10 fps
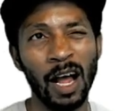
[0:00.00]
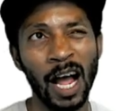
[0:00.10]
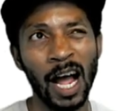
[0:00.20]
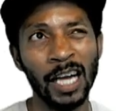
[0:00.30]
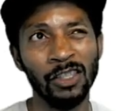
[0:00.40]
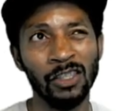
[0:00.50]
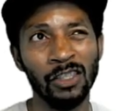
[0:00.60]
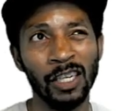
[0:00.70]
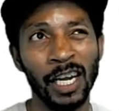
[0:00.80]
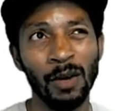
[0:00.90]
I should
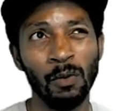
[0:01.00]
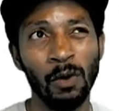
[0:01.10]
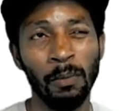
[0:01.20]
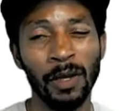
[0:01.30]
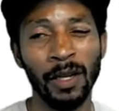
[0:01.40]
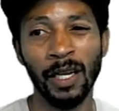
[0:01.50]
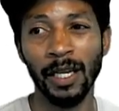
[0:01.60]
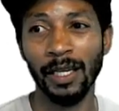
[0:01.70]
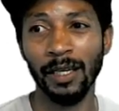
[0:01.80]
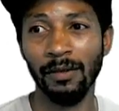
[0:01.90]
say, will
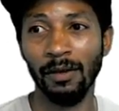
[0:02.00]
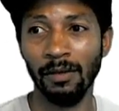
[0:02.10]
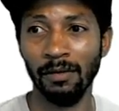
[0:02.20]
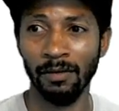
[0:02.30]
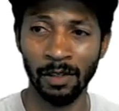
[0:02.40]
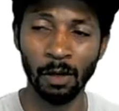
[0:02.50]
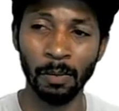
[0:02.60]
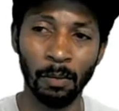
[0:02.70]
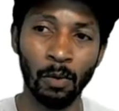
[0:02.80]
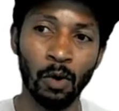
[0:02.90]
be a little
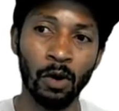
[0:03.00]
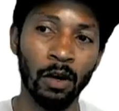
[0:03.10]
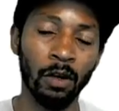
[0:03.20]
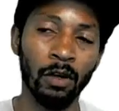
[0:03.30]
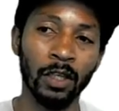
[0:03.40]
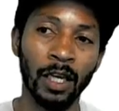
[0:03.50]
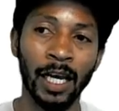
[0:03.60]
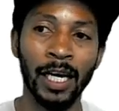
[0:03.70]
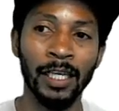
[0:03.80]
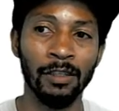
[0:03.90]
bit more along the
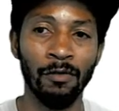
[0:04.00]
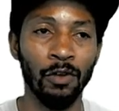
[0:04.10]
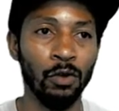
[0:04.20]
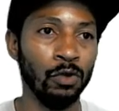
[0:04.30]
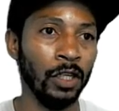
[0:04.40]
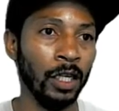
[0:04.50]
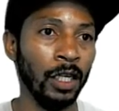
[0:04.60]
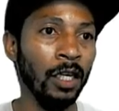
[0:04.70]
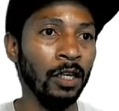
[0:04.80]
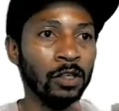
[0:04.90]
lines of using
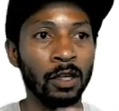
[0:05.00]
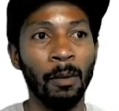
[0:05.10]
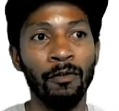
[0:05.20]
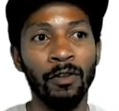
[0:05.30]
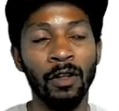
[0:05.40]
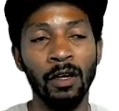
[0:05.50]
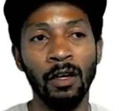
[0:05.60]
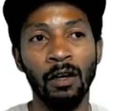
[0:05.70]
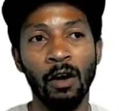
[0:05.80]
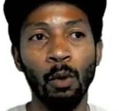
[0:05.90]
some of
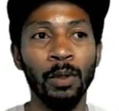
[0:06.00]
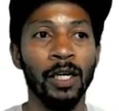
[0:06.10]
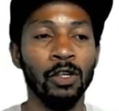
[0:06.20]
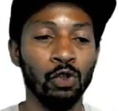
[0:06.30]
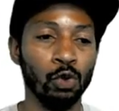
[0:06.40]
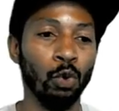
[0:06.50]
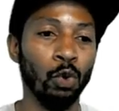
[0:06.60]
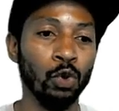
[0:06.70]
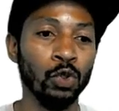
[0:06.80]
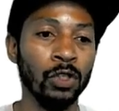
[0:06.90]
the OBS
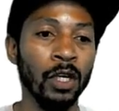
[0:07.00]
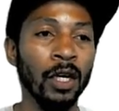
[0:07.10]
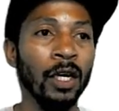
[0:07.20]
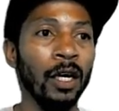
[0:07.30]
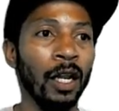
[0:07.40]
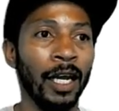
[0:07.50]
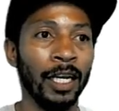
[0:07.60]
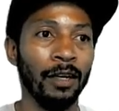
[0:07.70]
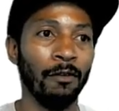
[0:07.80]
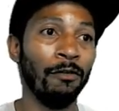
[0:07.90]
tools
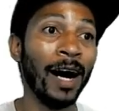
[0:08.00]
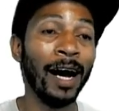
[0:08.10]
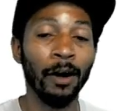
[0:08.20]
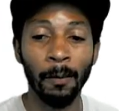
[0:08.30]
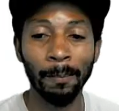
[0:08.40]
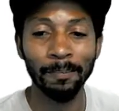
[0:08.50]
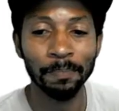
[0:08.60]
like File.